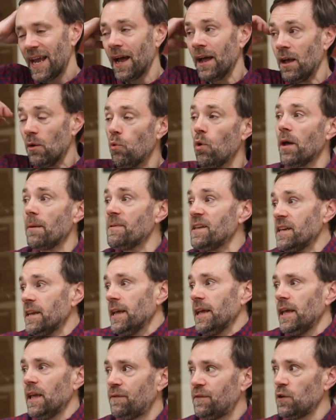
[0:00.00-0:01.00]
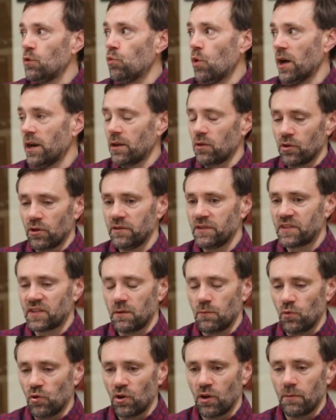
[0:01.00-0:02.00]
Yeah. Well, I mean, if you want to learn
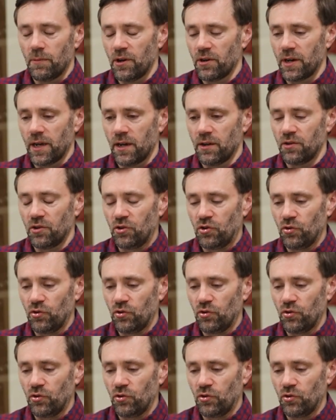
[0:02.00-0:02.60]
some more about how to